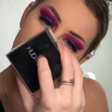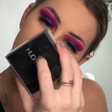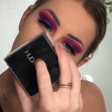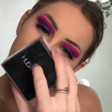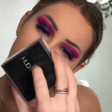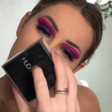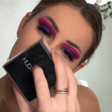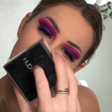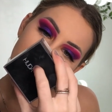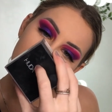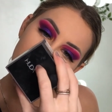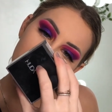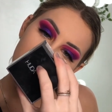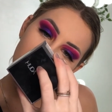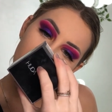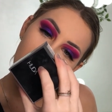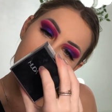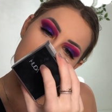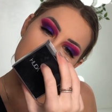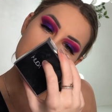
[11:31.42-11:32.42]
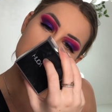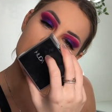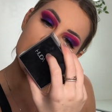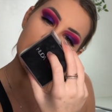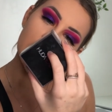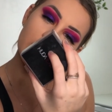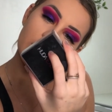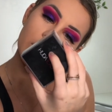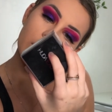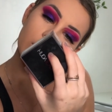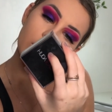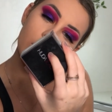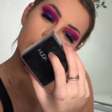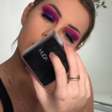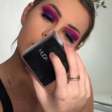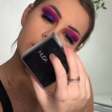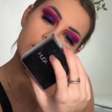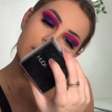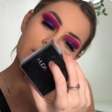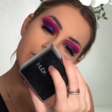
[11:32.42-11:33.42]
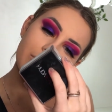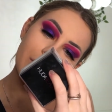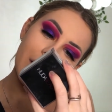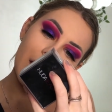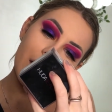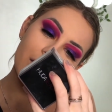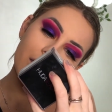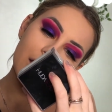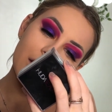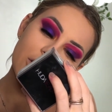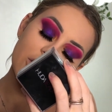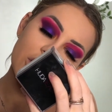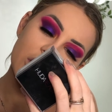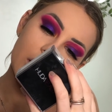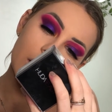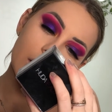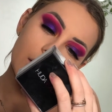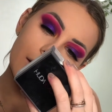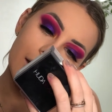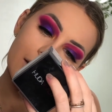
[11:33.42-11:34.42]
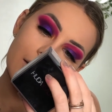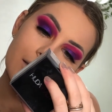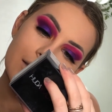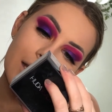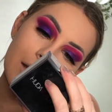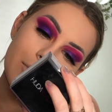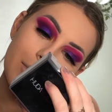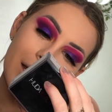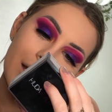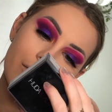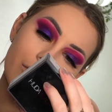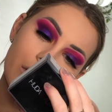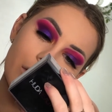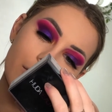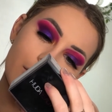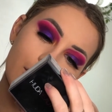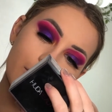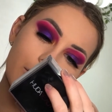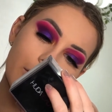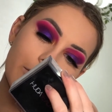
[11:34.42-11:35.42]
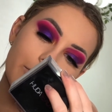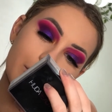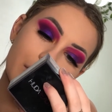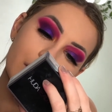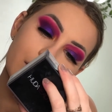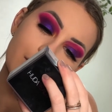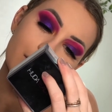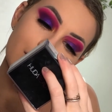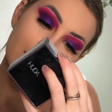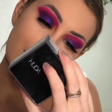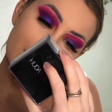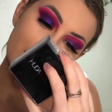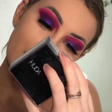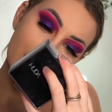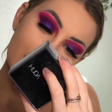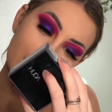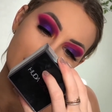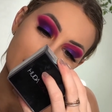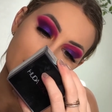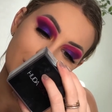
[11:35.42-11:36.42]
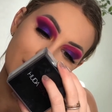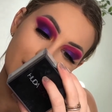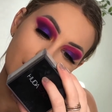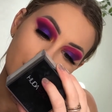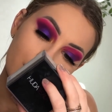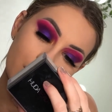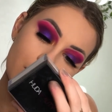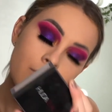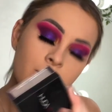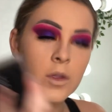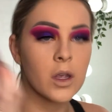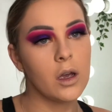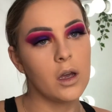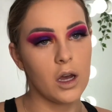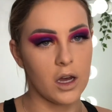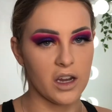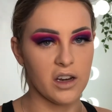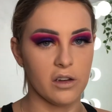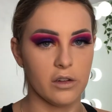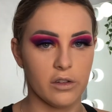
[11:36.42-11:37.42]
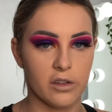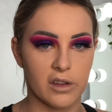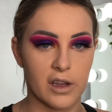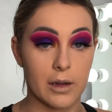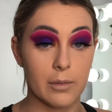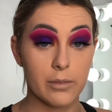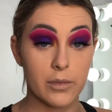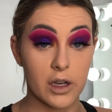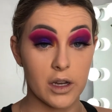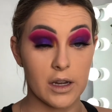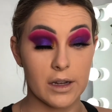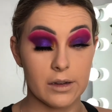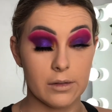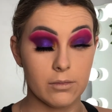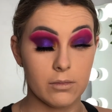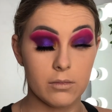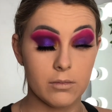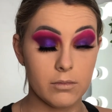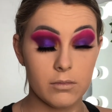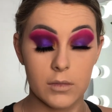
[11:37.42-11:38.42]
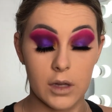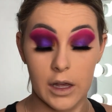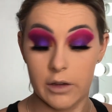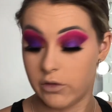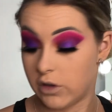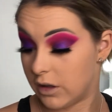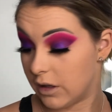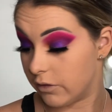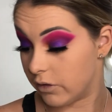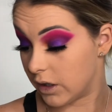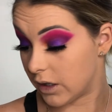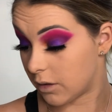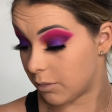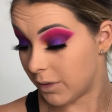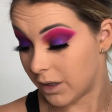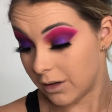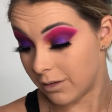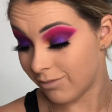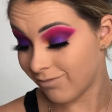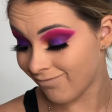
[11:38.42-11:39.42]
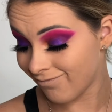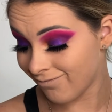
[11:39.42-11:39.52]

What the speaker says: Pack under the eyes, T-zone, corners of mouth and chin. Let's set bake for 3 to 5 minutes. Dust excess powder. I didn't do that. I left it there for like a minute.